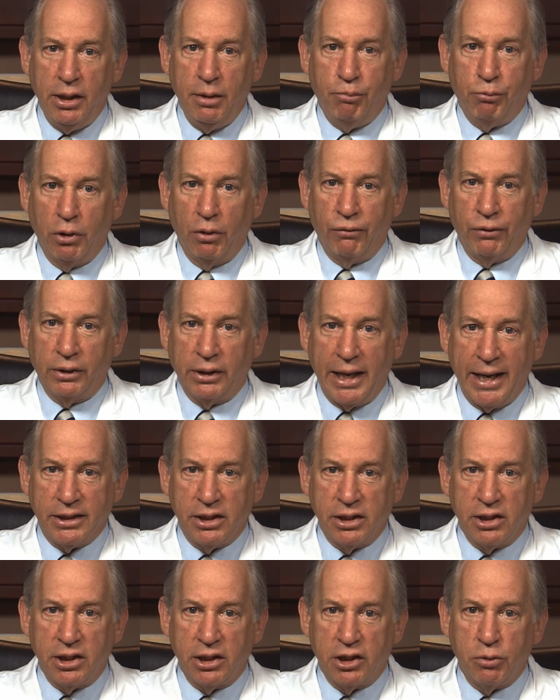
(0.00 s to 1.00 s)

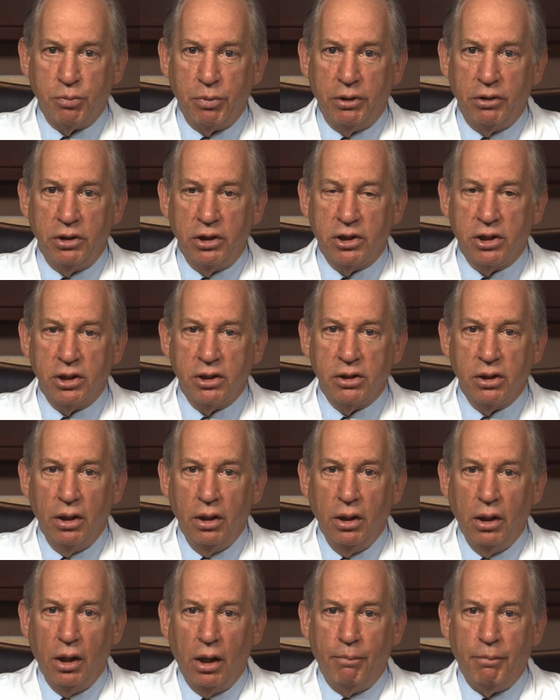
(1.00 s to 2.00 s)
prophylaxis experiences
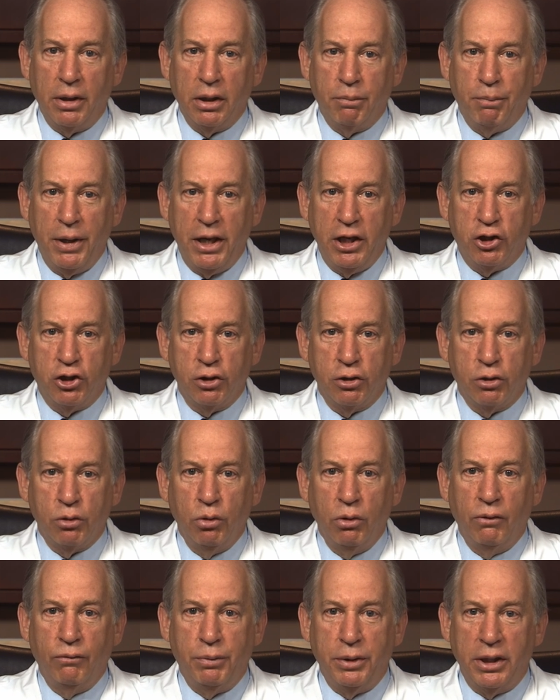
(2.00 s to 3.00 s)
among patients
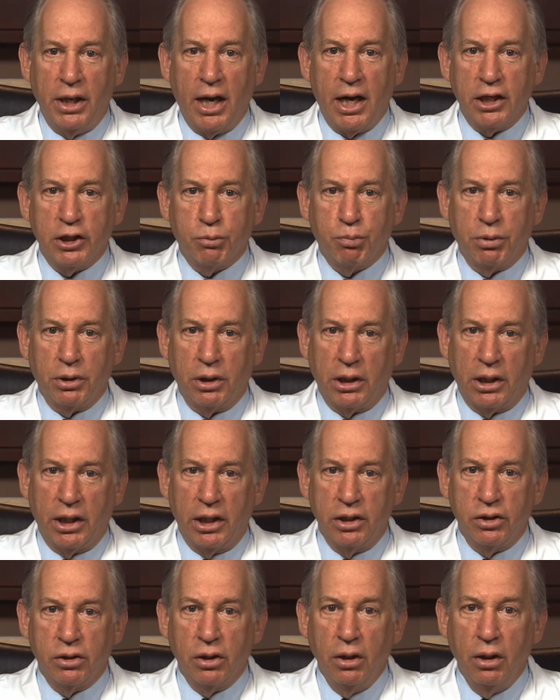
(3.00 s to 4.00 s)
who have been
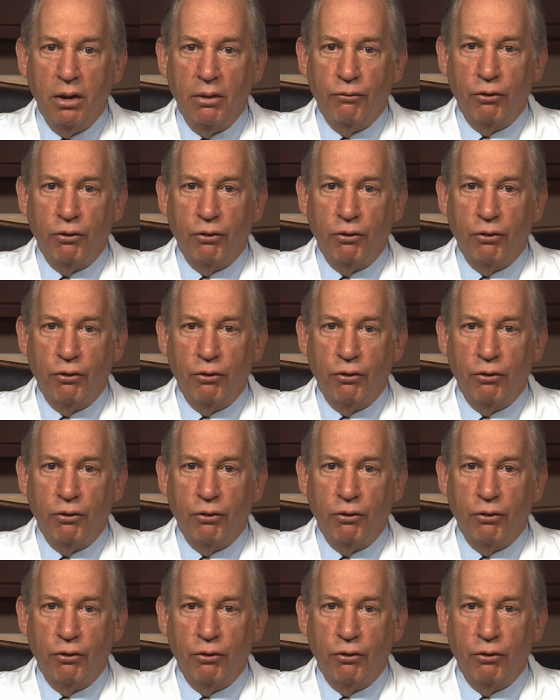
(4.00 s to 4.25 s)
hospitalized for